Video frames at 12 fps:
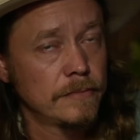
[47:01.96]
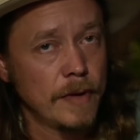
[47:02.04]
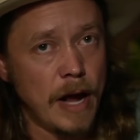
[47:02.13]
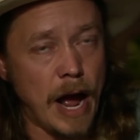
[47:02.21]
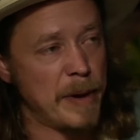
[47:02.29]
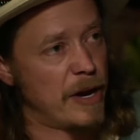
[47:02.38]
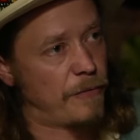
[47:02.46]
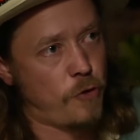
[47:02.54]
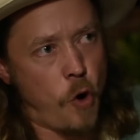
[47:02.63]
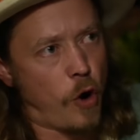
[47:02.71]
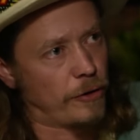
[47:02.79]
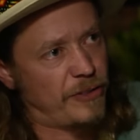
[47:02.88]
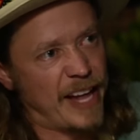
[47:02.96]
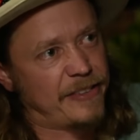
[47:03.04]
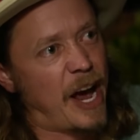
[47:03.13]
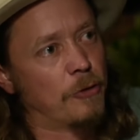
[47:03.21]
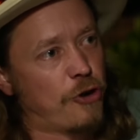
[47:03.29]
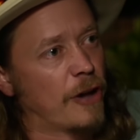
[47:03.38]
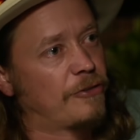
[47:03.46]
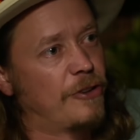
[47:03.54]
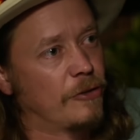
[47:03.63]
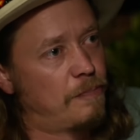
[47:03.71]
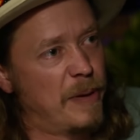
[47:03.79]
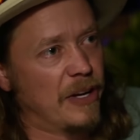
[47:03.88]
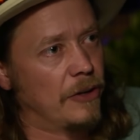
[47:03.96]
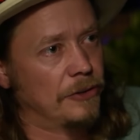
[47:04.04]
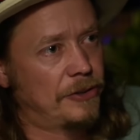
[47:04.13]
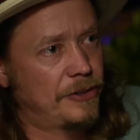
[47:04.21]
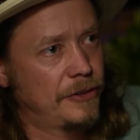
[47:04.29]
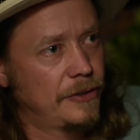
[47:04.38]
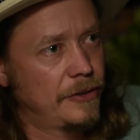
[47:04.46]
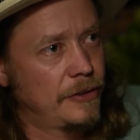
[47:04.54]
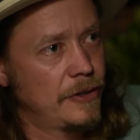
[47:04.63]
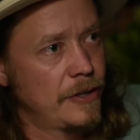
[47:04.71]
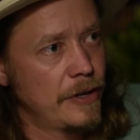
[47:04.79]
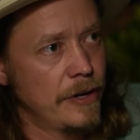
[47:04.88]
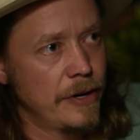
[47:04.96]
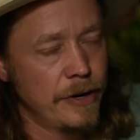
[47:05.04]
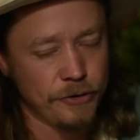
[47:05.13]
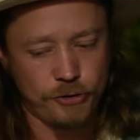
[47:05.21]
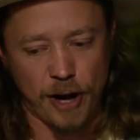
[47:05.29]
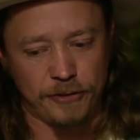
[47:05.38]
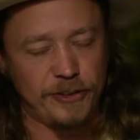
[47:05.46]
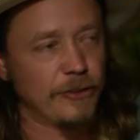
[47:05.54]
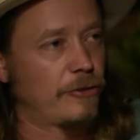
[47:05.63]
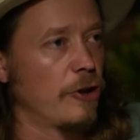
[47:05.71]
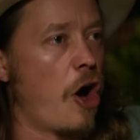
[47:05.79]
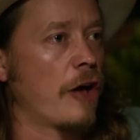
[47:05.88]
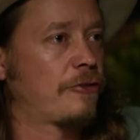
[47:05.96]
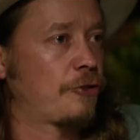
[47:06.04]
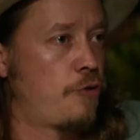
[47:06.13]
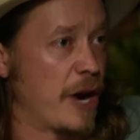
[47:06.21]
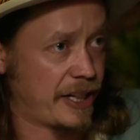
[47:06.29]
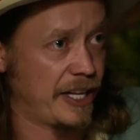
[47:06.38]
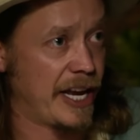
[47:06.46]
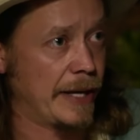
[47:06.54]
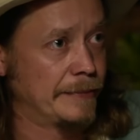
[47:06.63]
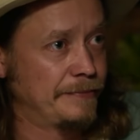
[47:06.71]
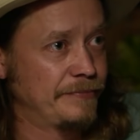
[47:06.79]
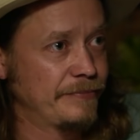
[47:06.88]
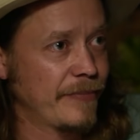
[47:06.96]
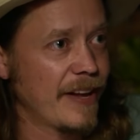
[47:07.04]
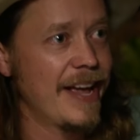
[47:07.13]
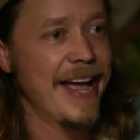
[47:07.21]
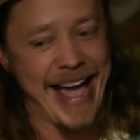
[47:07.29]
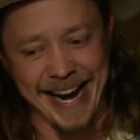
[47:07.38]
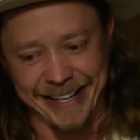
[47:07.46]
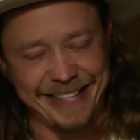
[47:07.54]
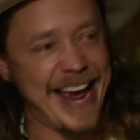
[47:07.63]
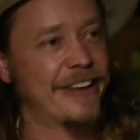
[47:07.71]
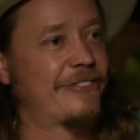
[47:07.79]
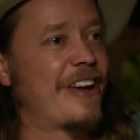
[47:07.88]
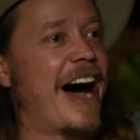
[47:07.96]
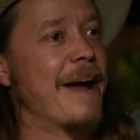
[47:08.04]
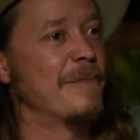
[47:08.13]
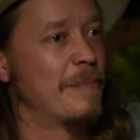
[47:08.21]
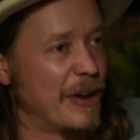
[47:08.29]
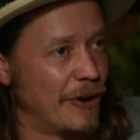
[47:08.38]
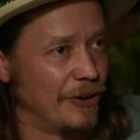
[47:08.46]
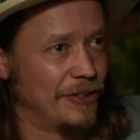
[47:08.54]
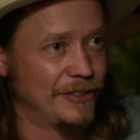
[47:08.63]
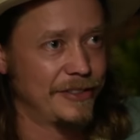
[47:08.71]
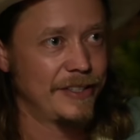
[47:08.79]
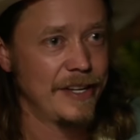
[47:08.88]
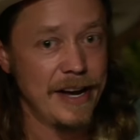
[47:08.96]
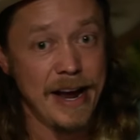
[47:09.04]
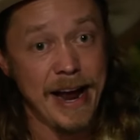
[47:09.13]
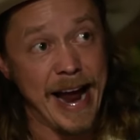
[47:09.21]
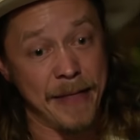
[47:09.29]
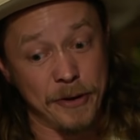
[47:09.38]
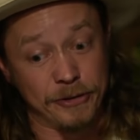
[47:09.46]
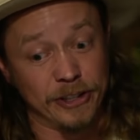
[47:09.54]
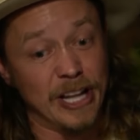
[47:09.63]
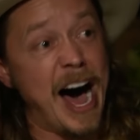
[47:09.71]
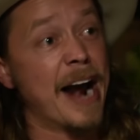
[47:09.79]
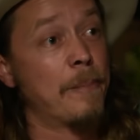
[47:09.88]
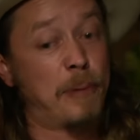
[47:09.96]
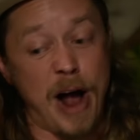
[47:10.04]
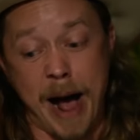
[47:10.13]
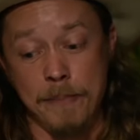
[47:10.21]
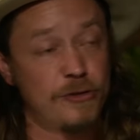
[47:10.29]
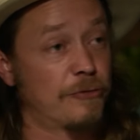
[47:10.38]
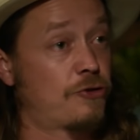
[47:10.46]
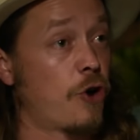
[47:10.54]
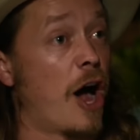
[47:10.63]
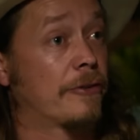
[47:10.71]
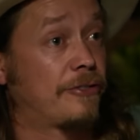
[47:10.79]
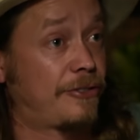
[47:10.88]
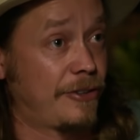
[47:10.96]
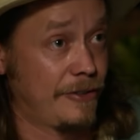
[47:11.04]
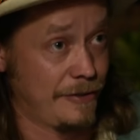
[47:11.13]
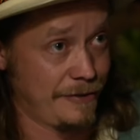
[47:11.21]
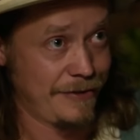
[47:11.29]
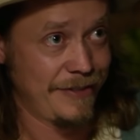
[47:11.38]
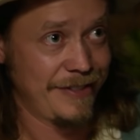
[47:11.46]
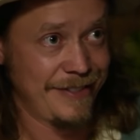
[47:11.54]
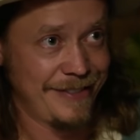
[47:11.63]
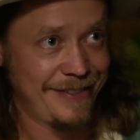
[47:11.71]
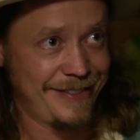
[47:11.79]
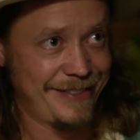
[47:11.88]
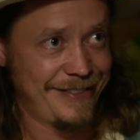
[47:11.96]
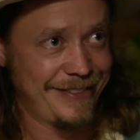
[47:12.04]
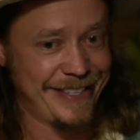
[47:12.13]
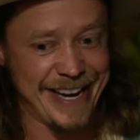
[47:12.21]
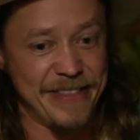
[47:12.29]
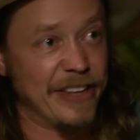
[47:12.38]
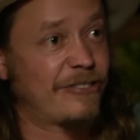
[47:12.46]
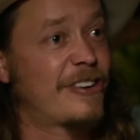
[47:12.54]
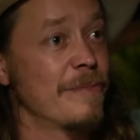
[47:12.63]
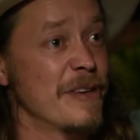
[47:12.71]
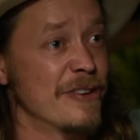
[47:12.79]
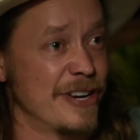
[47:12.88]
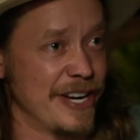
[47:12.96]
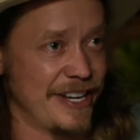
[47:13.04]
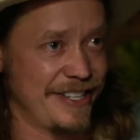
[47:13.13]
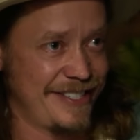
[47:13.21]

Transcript: I mean, of course, that's how trust is built. Trust is lost quickly, and it takes time to build. And there's a lot of problems of trust in this community.